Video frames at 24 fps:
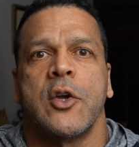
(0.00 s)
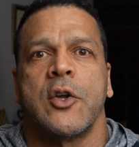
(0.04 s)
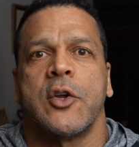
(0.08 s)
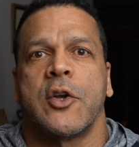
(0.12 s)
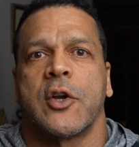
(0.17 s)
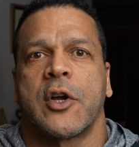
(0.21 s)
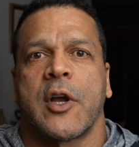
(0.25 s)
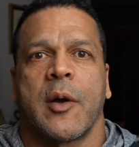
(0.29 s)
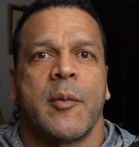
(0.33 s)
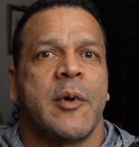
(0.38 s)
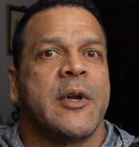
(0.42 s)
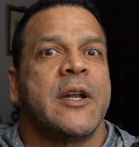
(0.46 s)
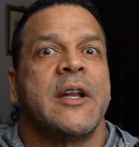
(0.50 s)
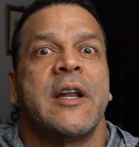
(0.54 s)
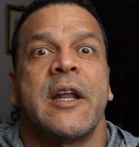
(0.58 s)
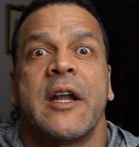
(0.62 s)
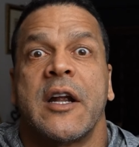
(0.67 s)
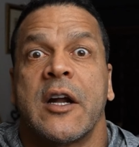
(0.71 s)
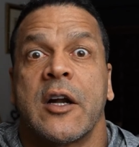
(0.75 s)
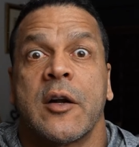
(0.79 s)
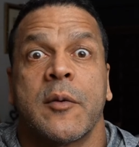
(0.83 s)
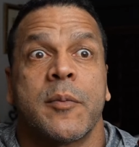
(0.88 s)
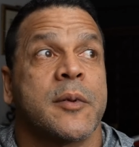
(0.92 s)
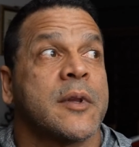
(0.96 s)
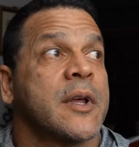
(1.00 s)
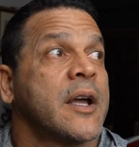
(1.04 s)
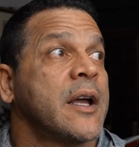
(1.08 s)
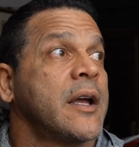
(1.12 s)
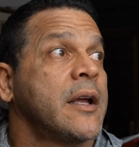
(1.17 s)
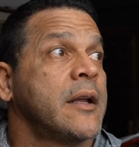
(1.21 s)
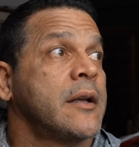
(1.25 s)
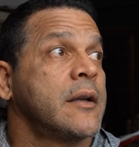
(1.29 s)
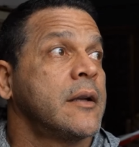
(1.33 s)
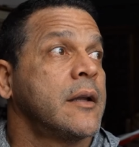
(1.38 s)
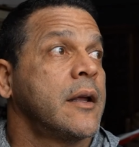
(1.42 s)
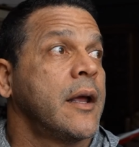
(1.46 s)
You're coming in an
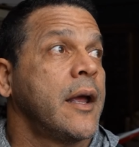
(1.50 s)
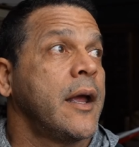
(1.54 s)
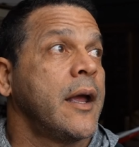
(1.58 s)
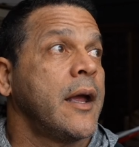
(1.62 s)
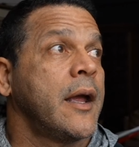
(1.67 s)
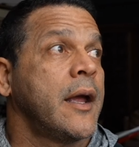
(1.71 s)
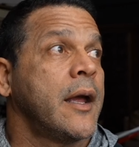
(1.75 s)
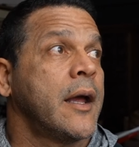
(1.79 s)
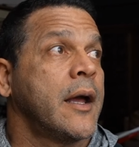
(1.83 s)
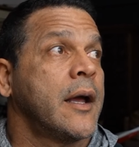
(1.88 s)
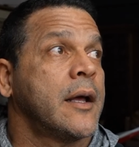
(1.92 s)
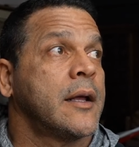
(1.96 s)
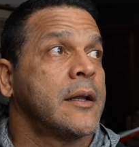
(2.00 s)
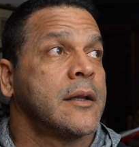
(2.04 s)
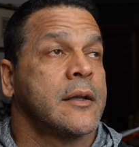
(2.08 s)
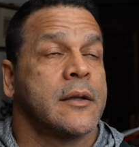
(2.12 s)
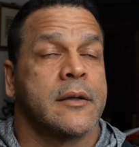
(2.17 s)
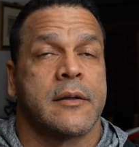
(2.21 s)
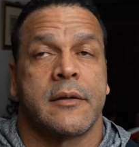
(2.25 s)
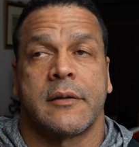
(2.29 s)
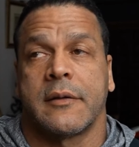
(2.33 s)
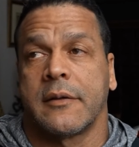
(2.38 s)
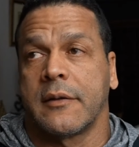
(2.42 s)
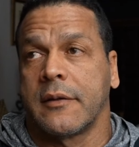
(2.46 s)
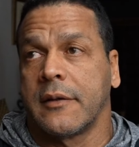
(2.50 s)
airplane and,